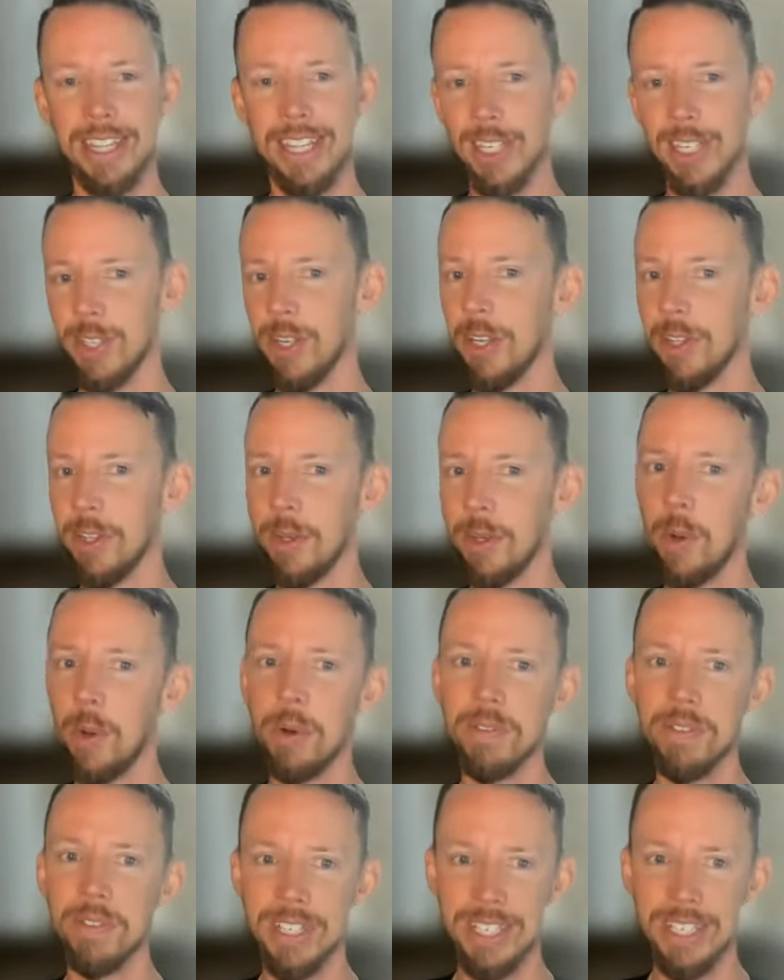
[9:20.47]
That's not the
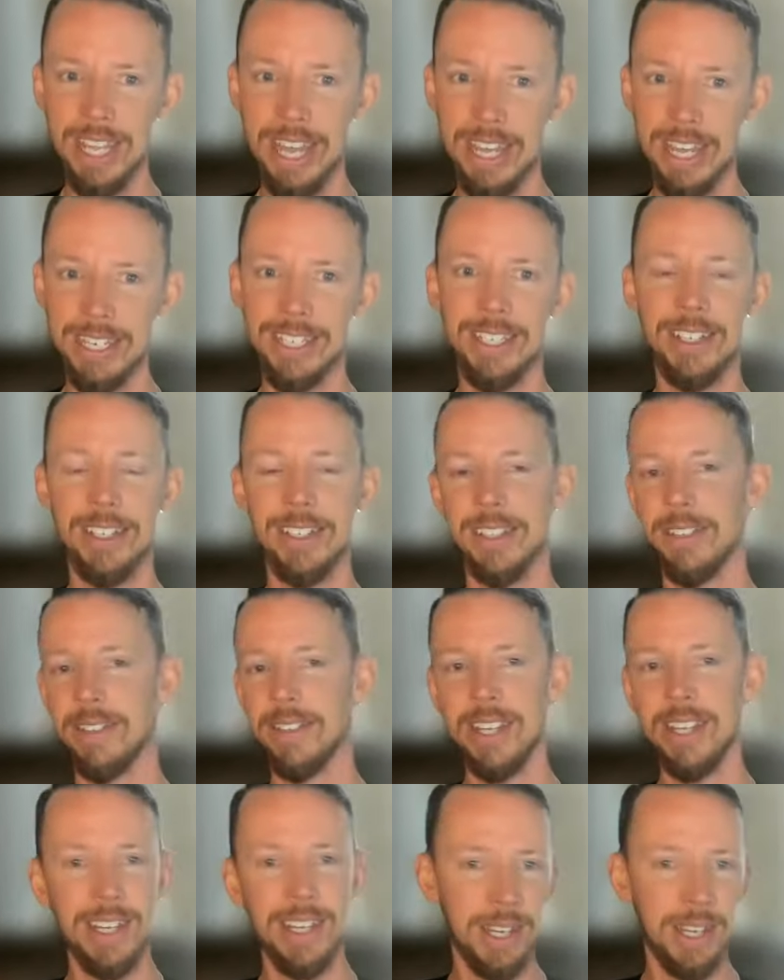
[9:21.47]
goal of his test because
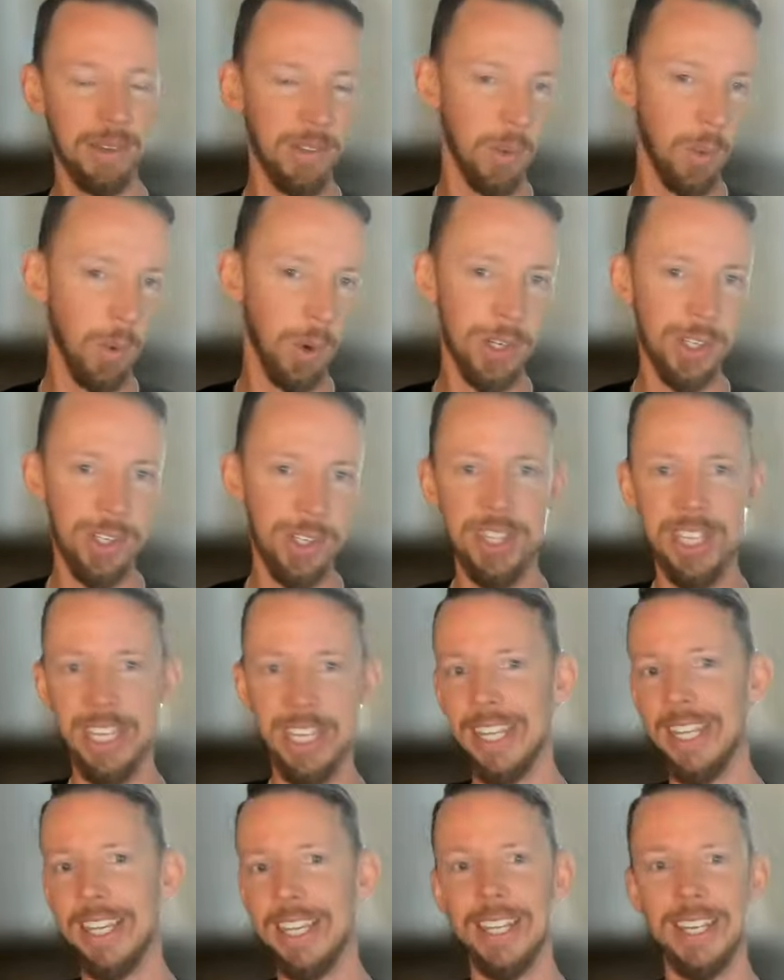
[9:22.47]
of the words
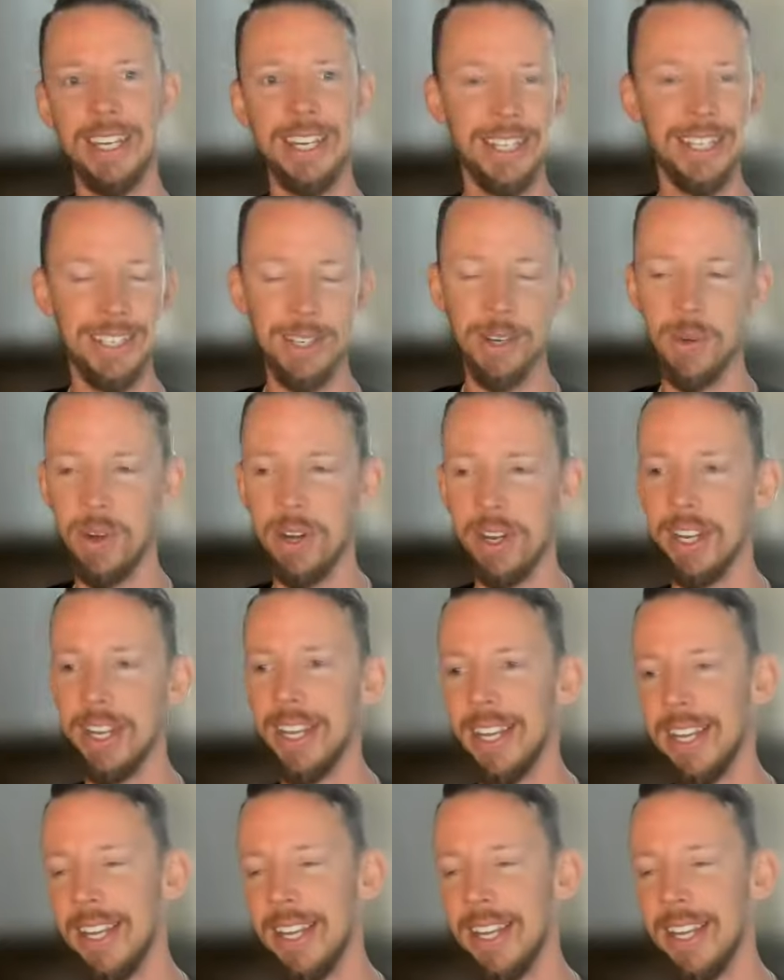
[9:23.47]
think and so on.